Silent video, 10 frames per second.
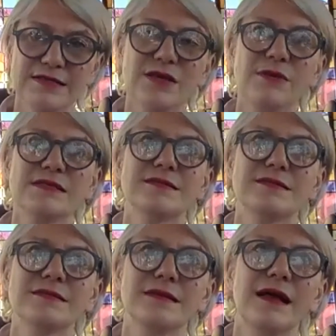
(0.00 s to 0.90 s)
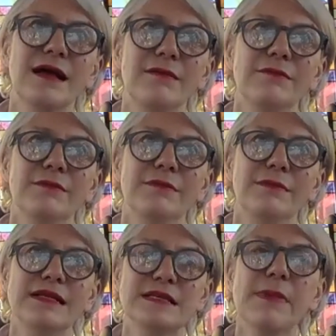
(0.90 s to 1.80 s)
So it's
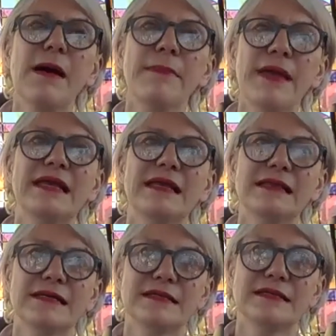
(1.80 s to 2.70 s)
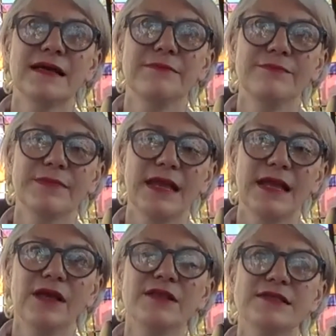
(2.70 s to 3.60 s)
about making that time
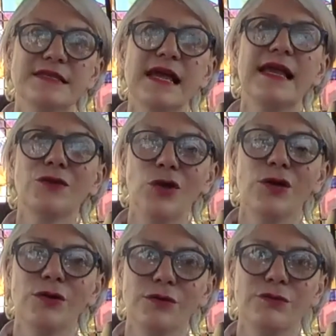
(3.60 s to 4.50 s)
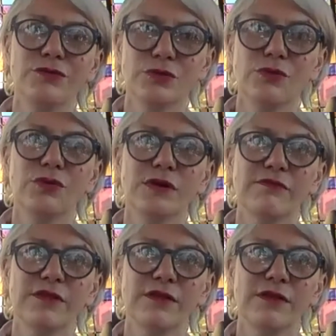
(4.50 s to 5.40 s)
and saying no to all of
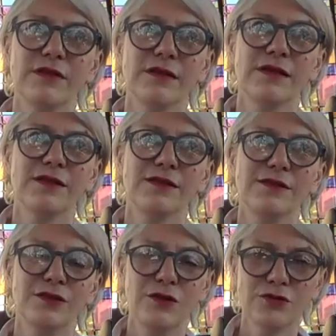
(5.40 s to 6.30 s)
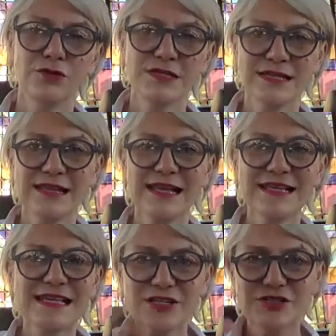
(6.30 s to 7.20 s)
the nonsense. I think
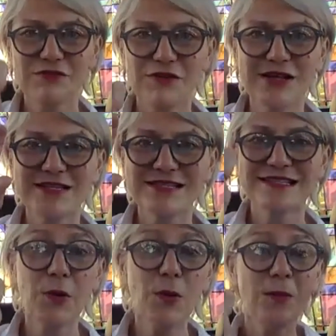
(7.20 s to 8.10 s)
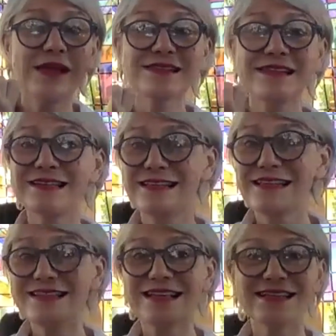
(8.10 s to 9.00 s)
as extroverts, it's like, oh, that's nice, and
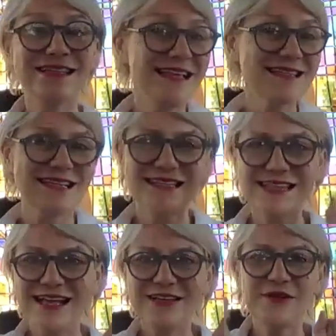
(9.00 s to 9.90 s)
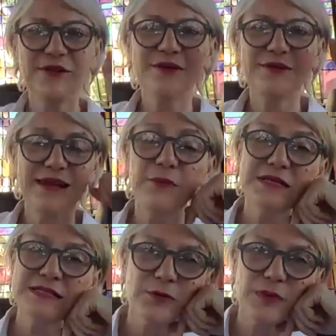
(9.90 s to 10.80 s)
that's nice, and that's nice, and that, you know, and I
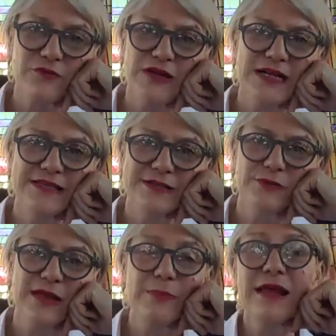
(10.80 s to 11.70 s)
want to see all my friends and all that.